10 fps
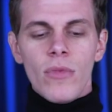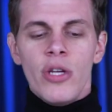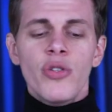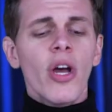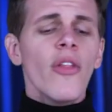
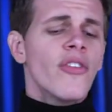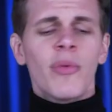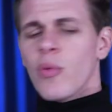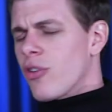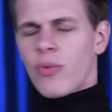Using all the
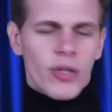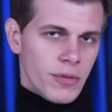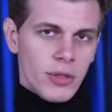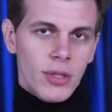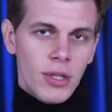steps that we just went
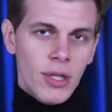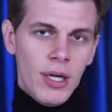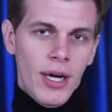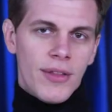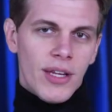over.
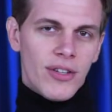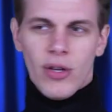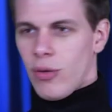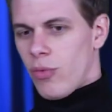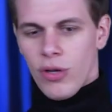I think
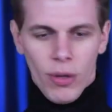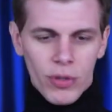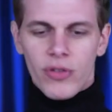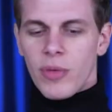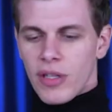we're gonna
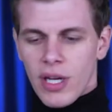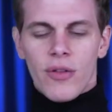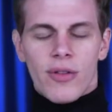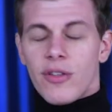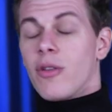put something
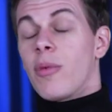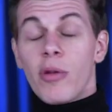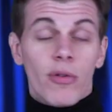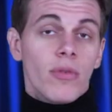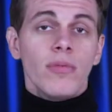together that's gonna be
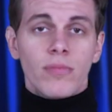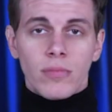beautiful.